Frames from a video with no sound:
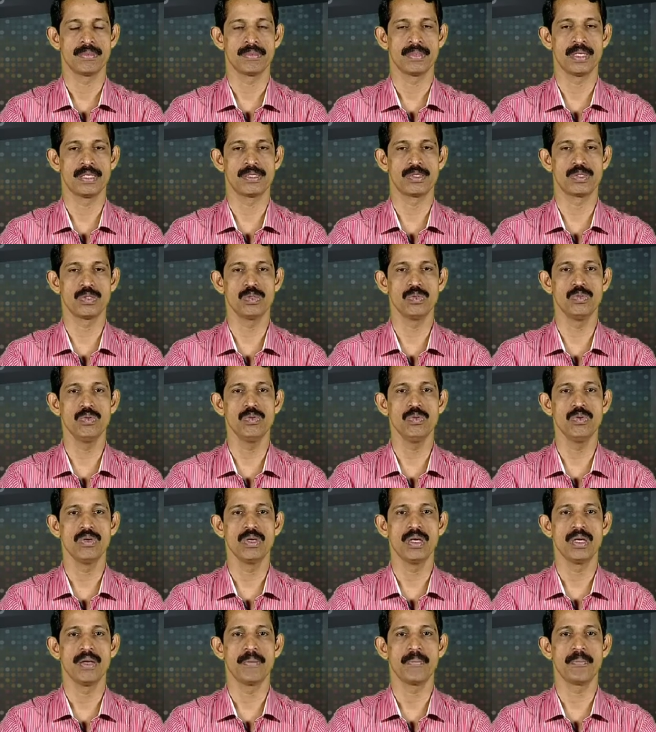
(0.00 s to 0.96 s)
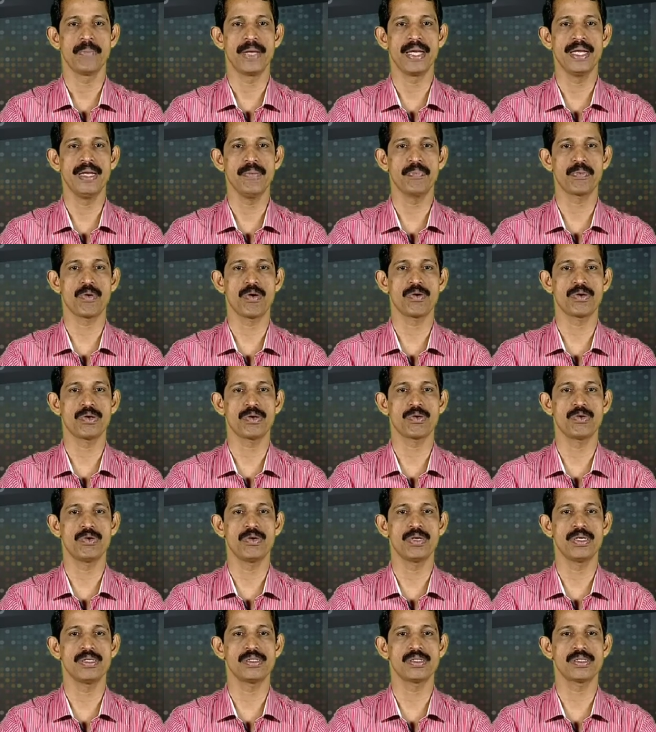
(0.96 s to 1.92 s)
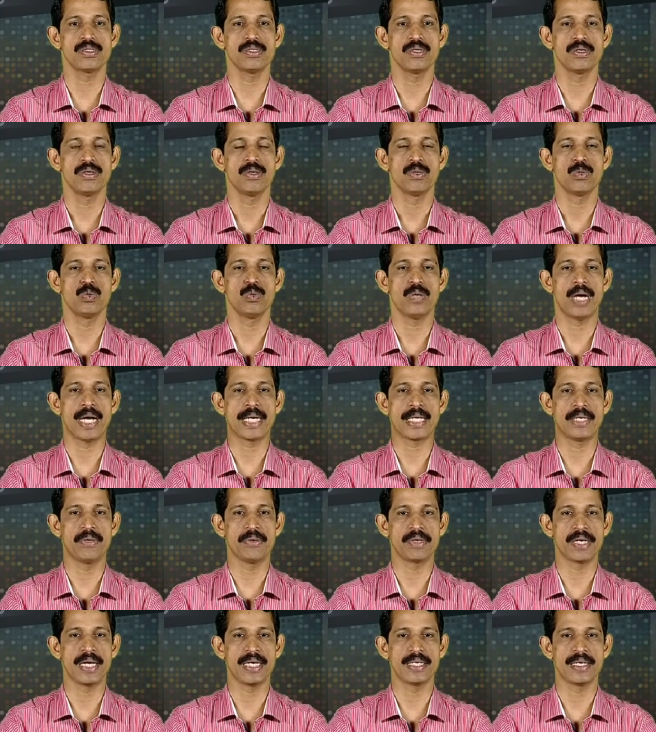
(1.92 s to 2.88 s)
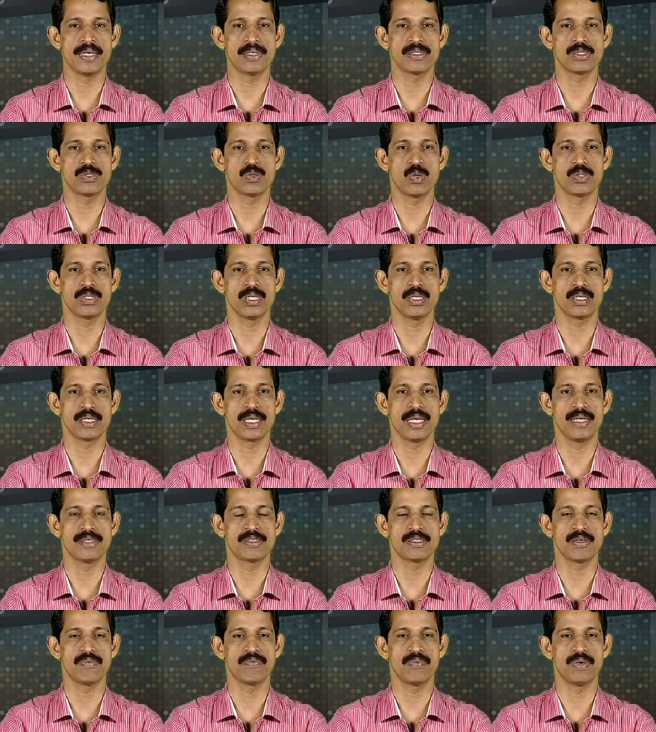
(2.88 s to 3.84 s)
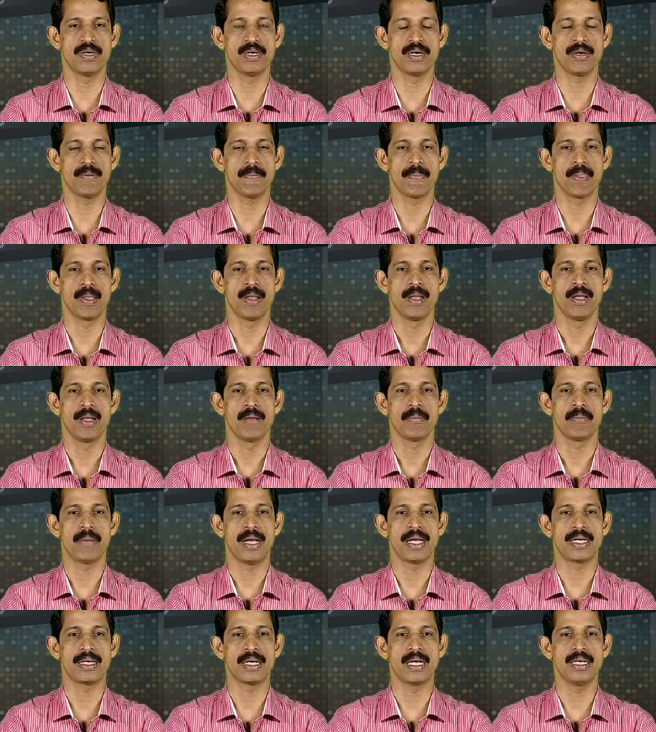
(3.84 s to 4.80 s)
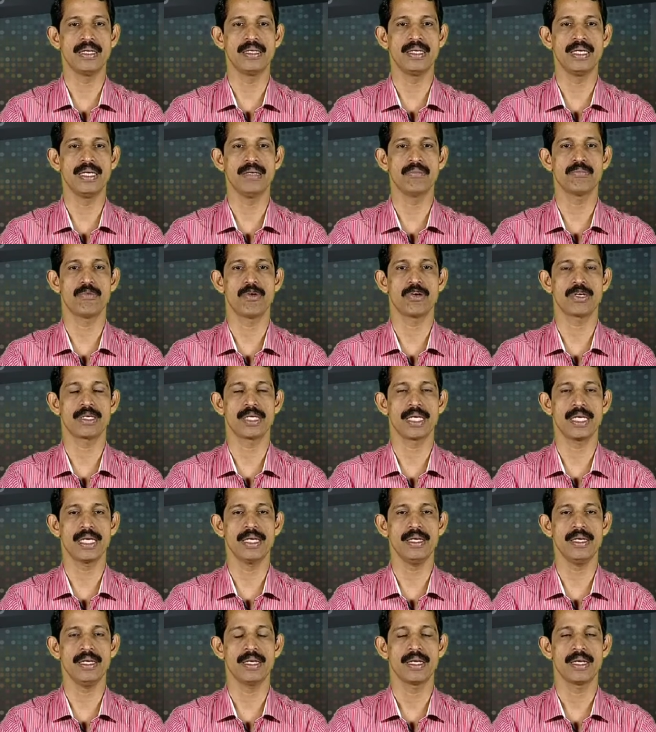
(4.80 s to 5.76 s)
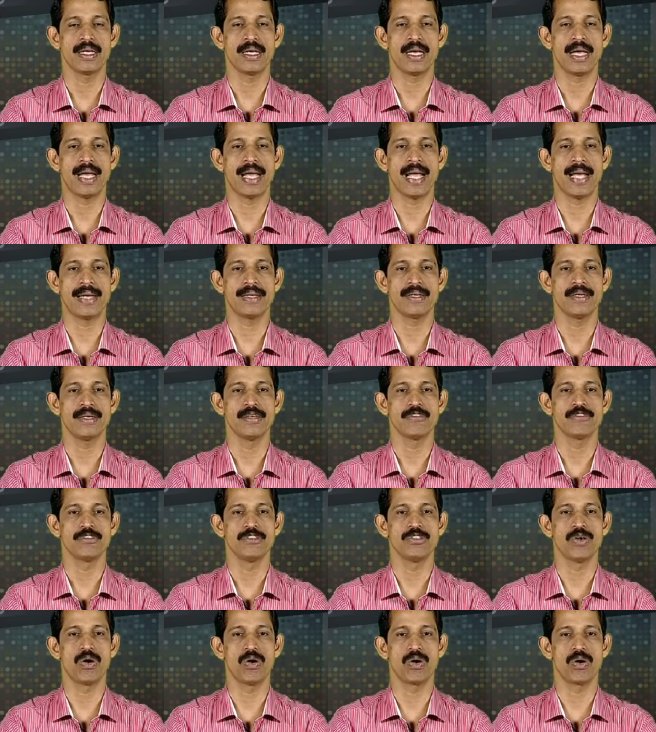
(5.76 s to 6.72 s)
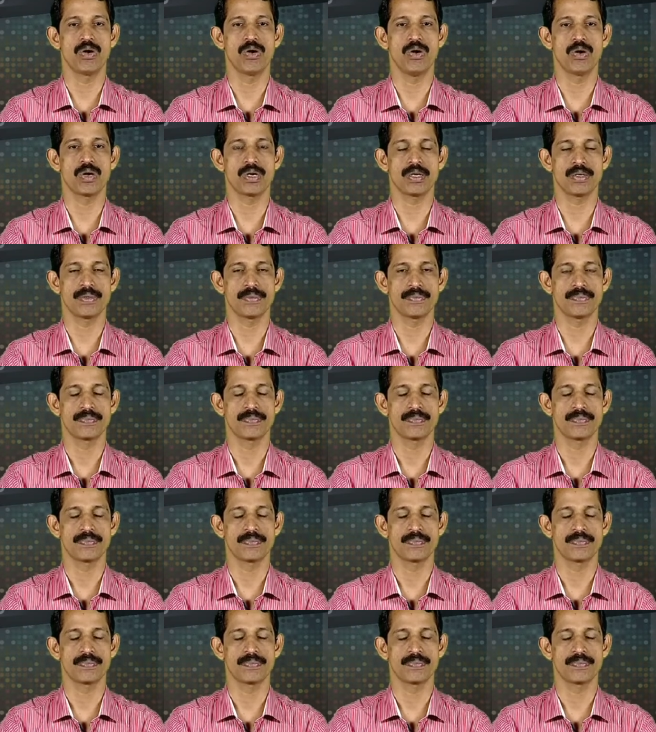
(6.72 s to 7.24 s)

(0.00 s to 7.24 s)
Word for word: The two main protagonists who advocated social realism were Michel de Montaigne and John Locke.